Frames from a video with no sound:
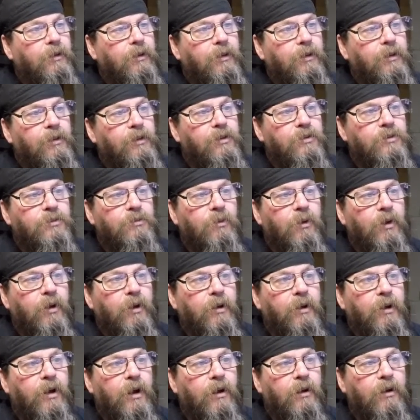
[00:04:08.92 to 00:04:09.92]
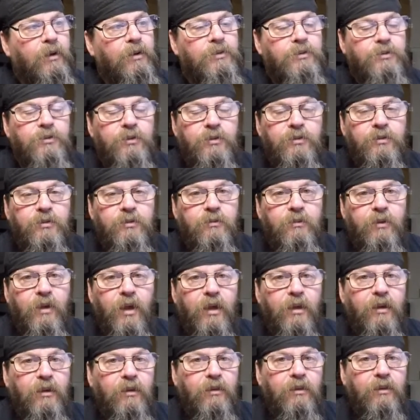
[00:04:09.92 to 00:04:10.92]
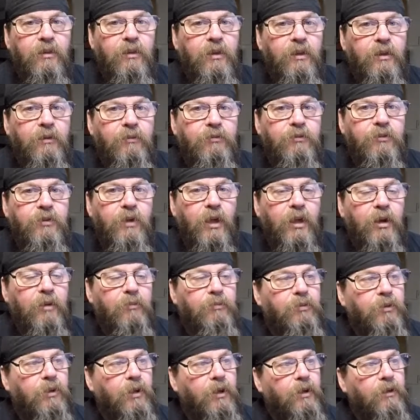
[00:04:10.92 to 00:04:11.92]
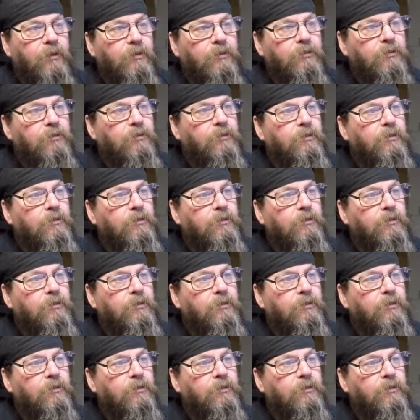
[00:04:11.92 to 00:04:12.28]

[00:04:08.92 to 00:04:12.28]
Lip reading: This wiring harness just kind of lifts out of place,